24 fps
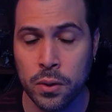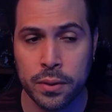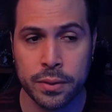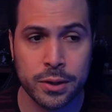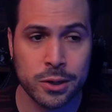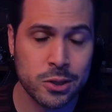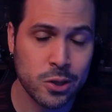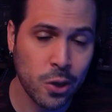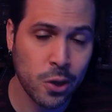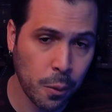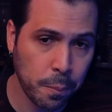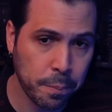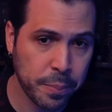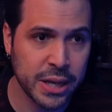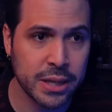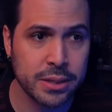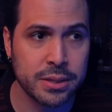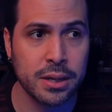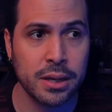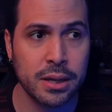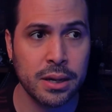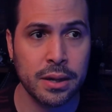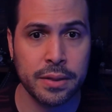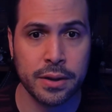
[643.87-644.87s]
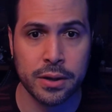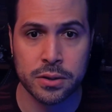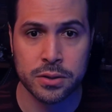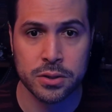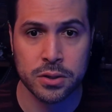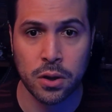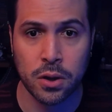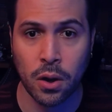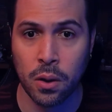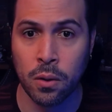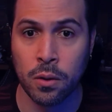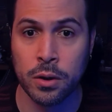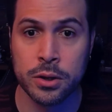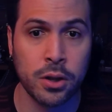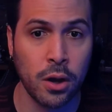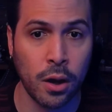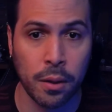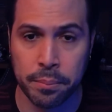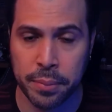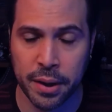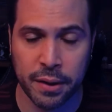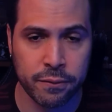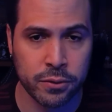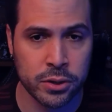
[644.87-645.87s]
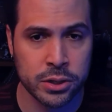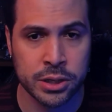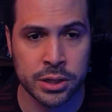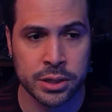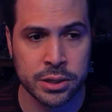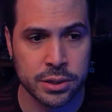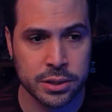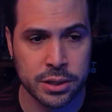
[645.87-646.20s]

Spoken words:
There's no pizza, there's no adult beverages,